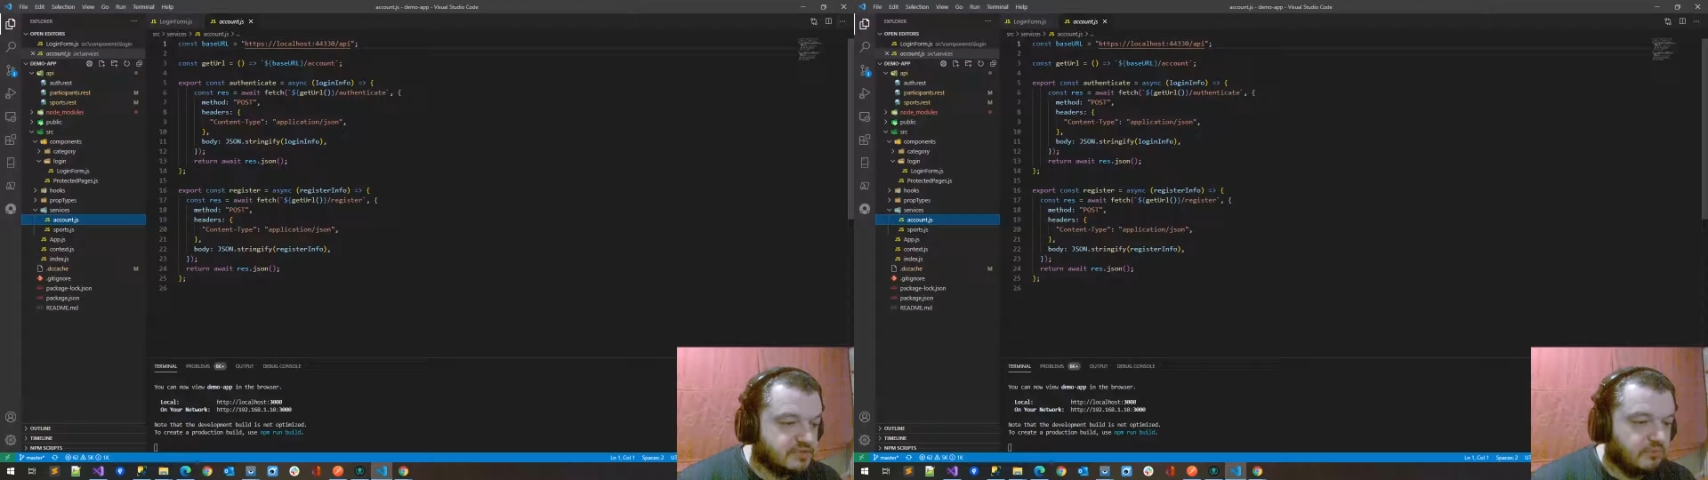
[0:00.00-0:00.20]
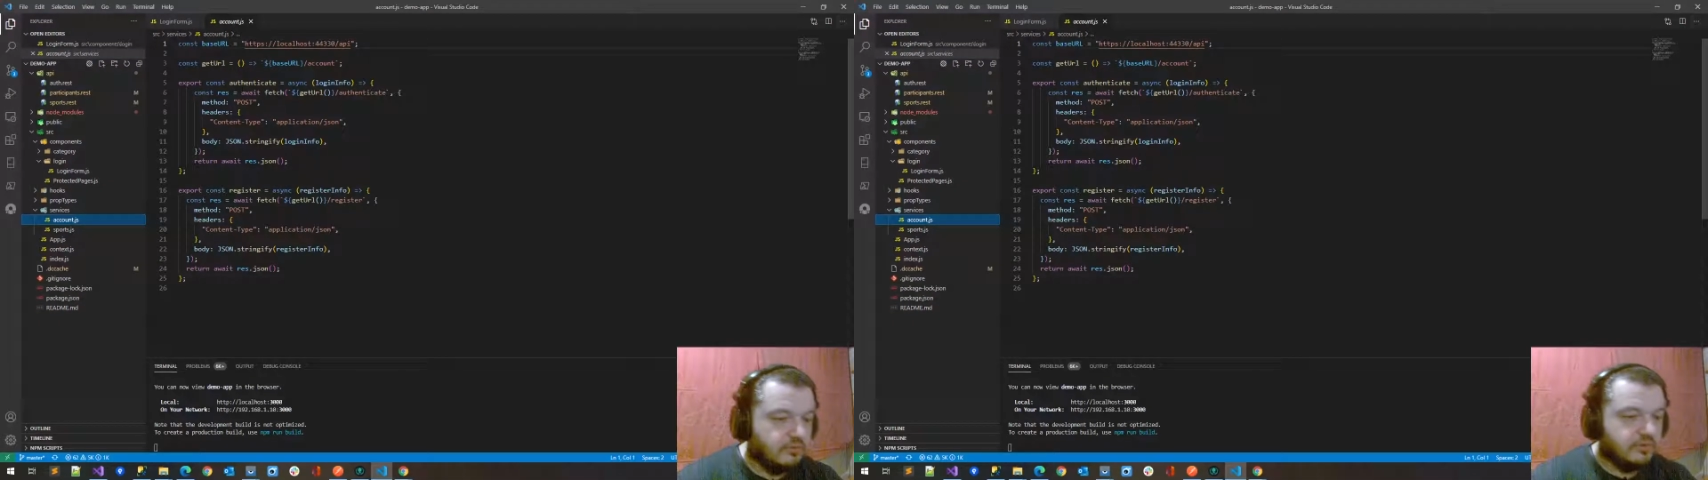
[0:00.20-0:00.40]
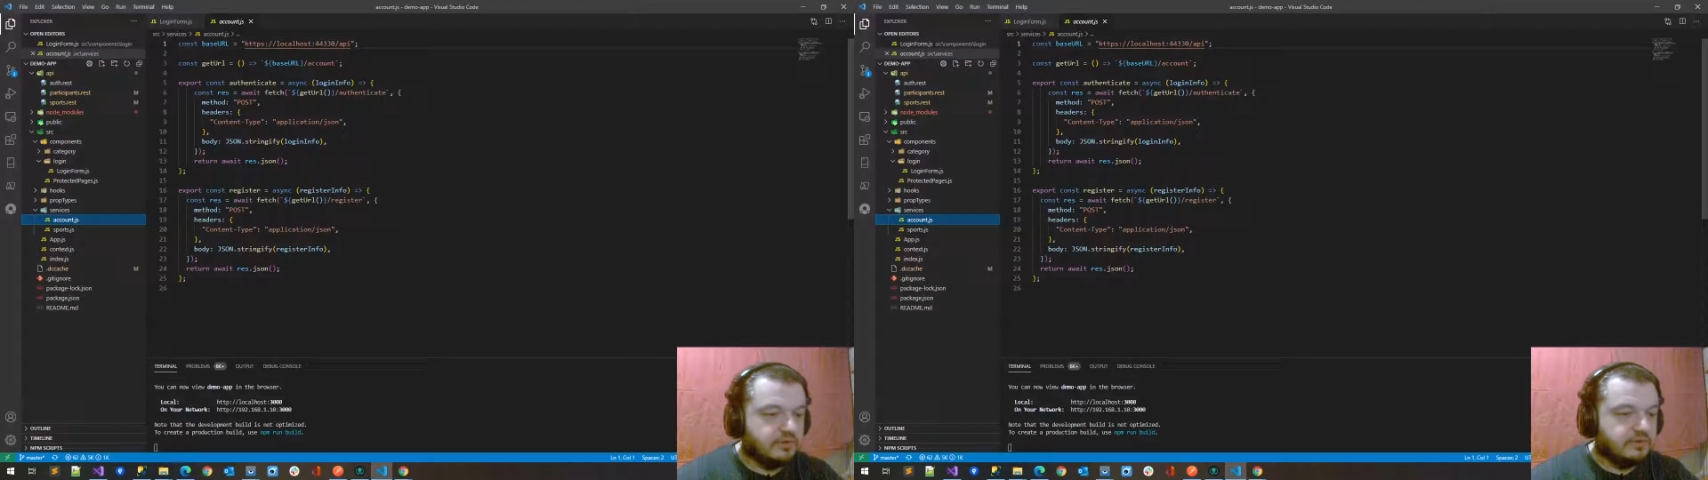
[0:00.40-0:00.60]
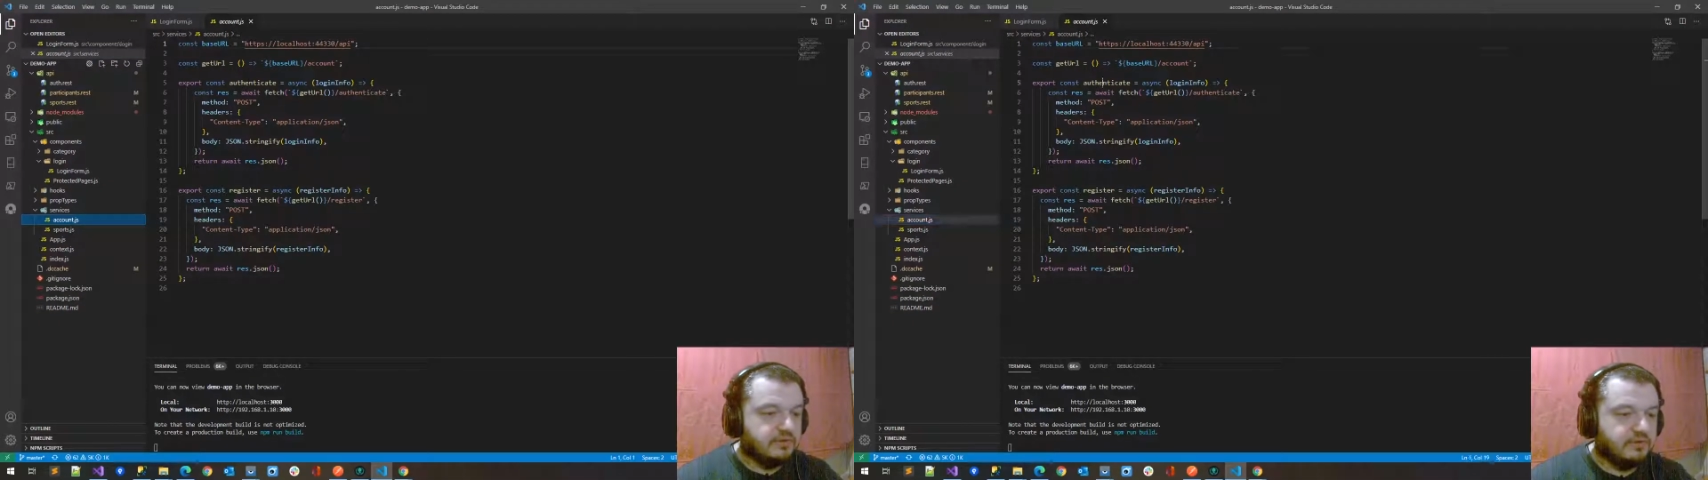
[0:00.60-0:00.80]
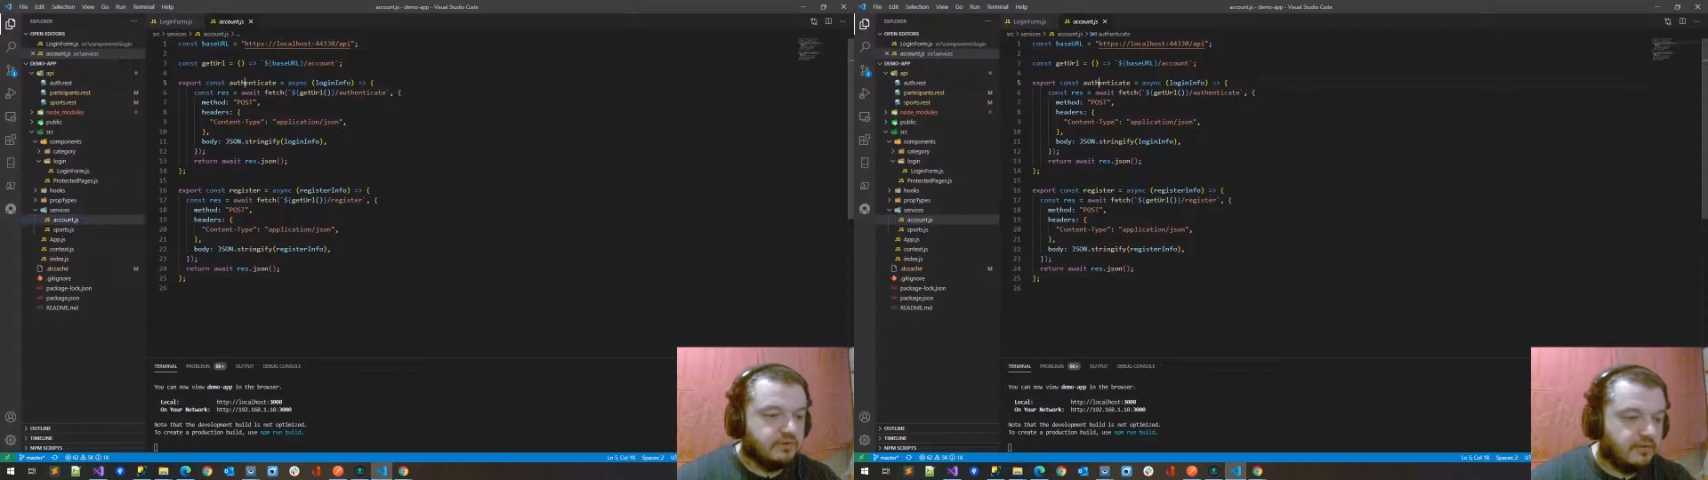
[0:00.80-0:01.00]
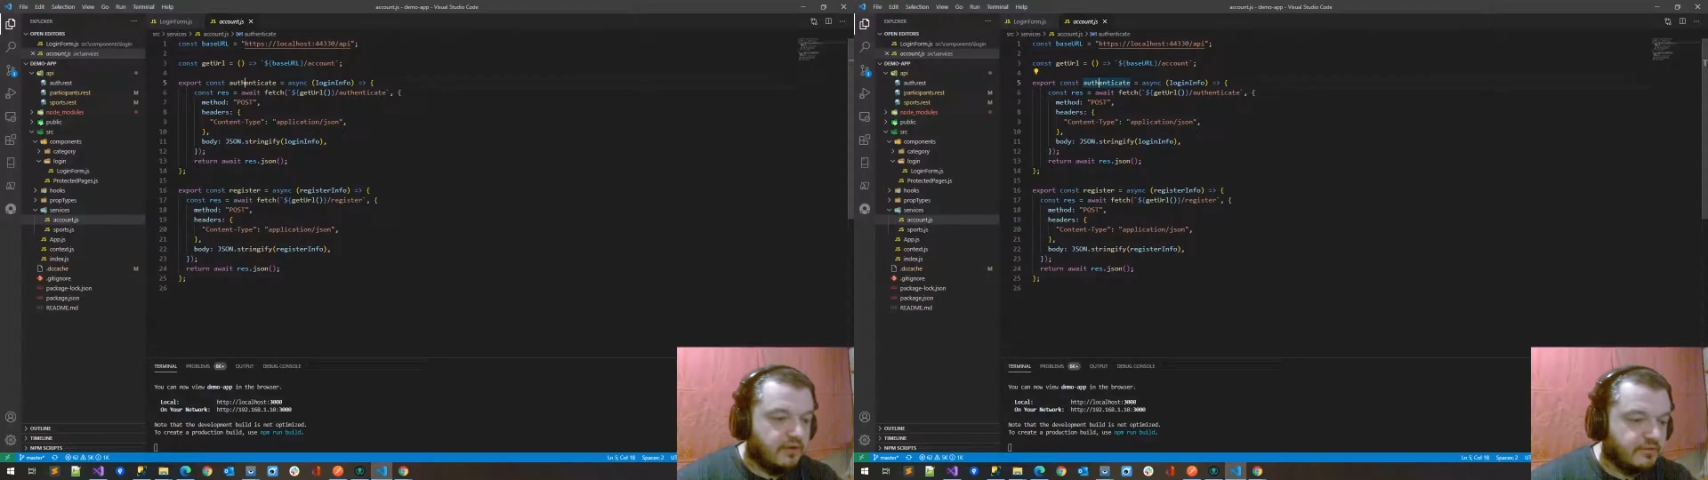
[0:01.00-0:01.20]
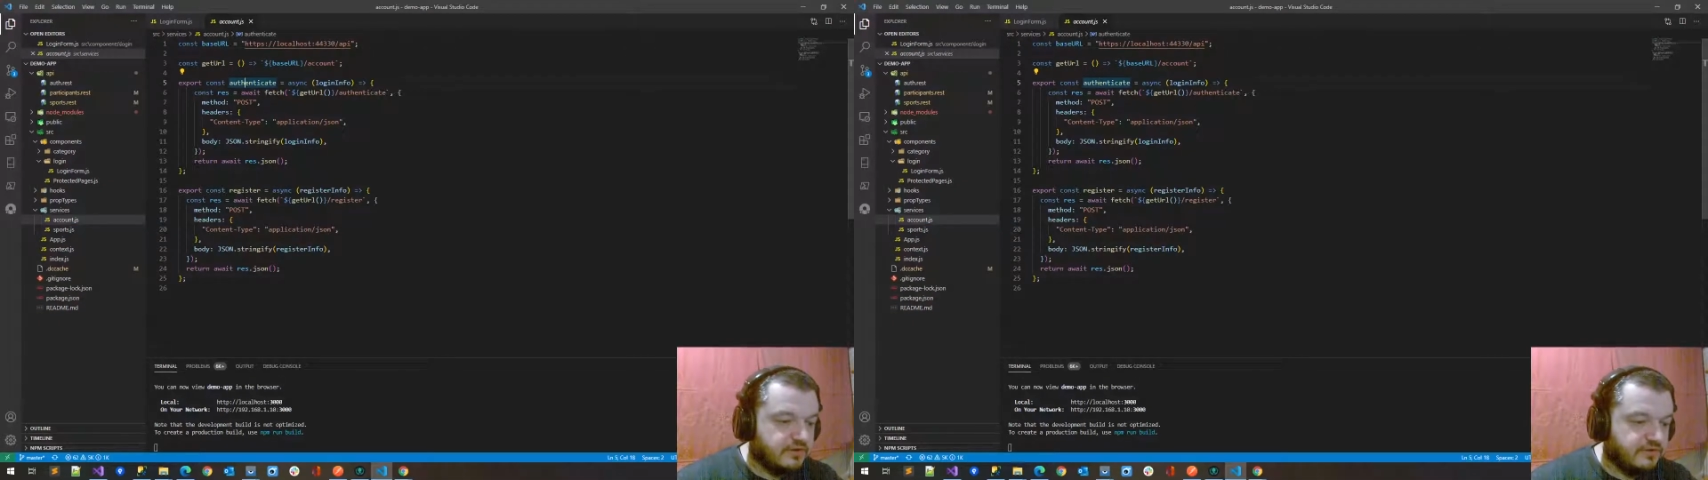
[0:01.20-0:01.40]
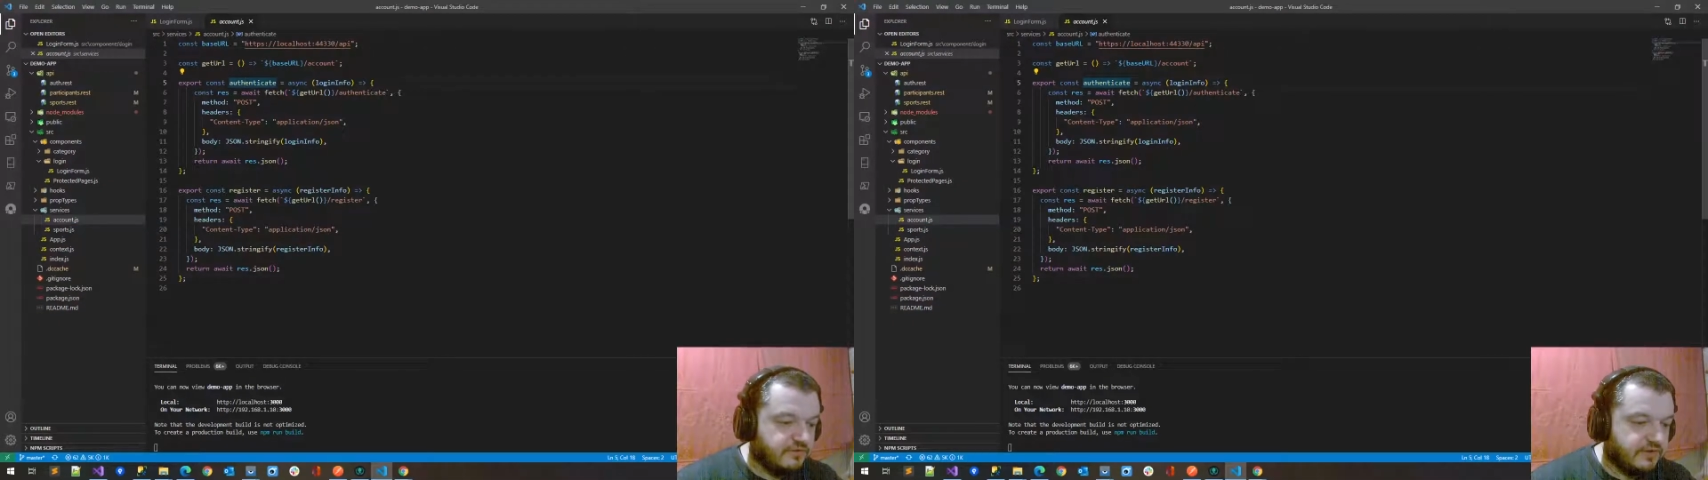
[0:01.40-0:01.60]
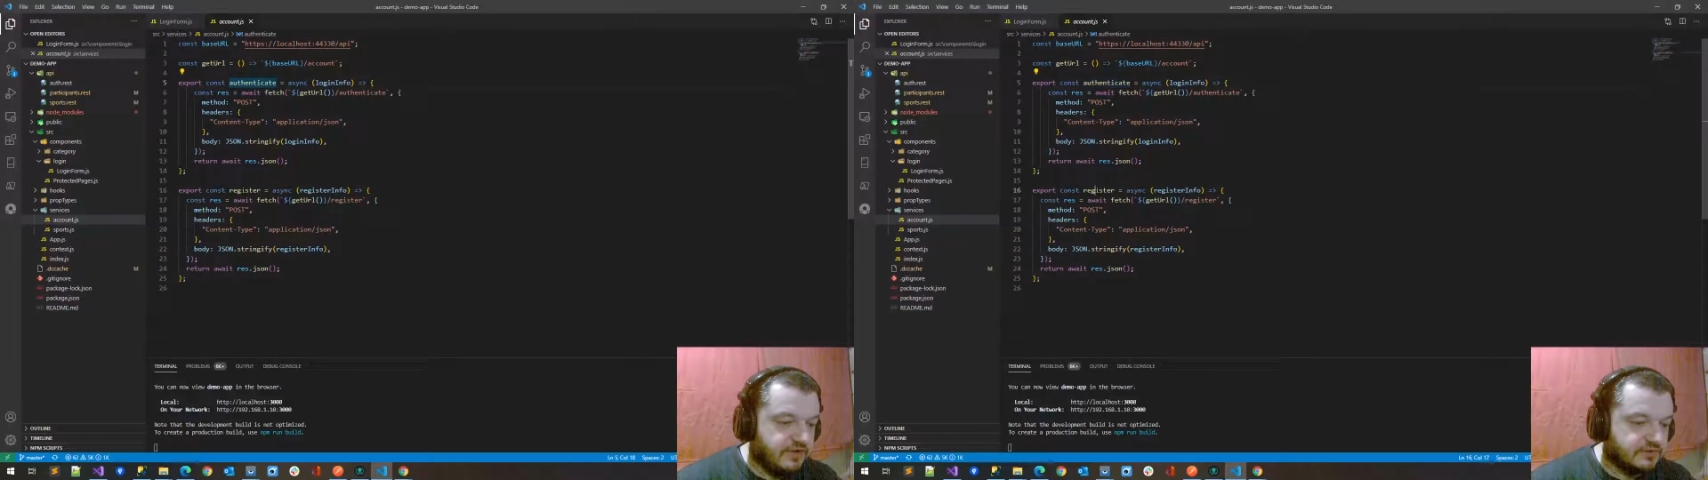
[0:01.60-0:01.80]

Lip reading: authenticate